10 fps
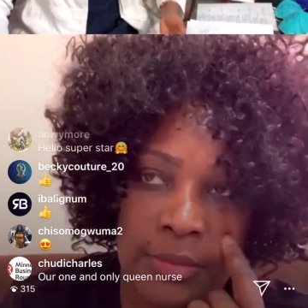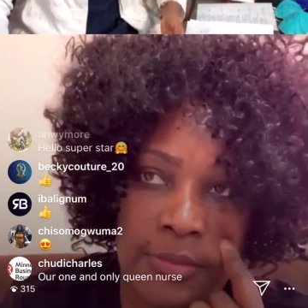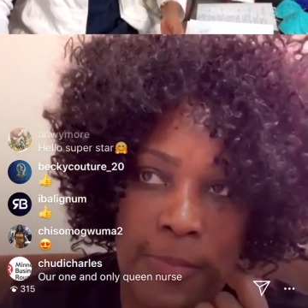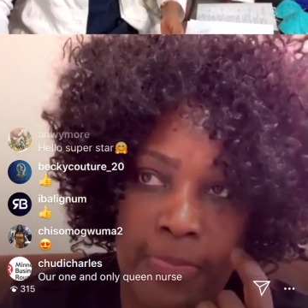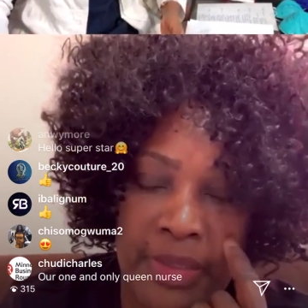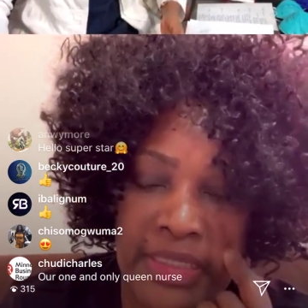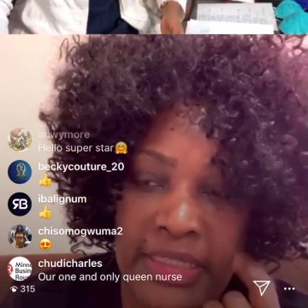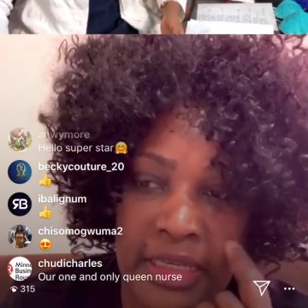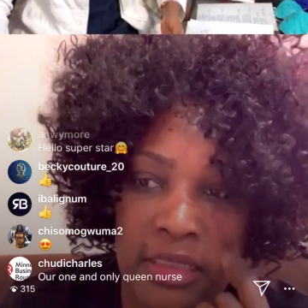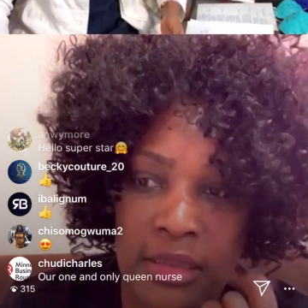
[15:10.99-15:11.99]

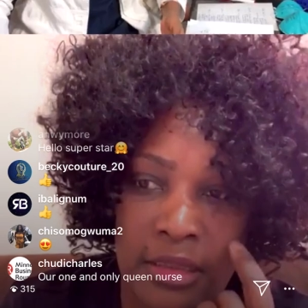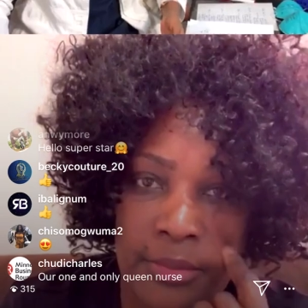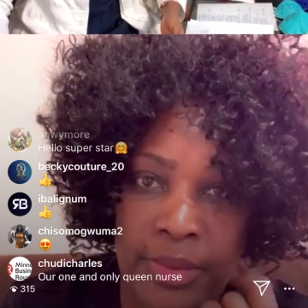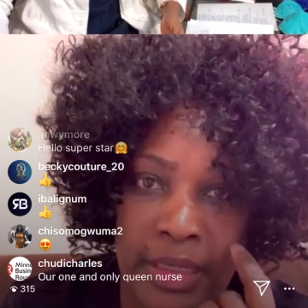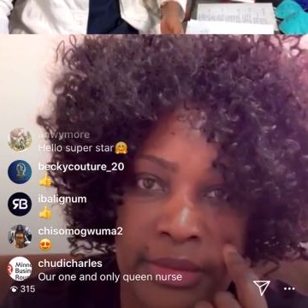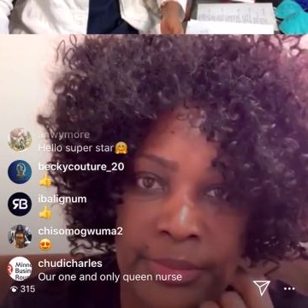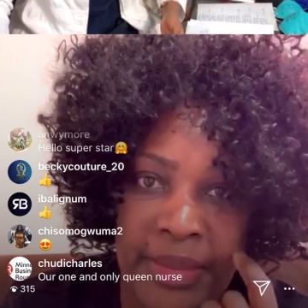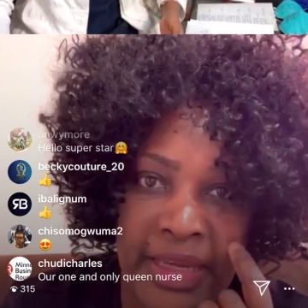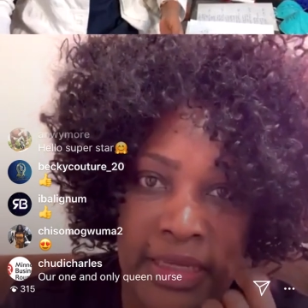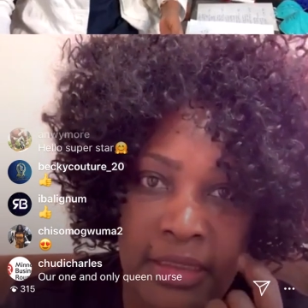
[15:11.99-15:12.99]
mitigate the body
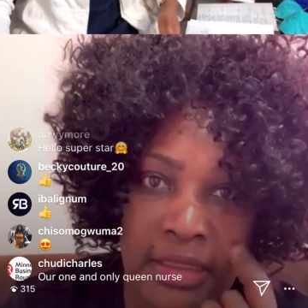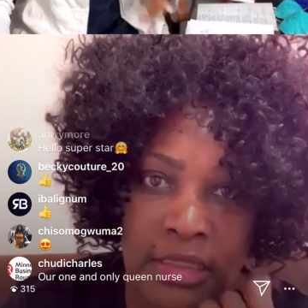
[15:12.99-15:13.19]
pain in terms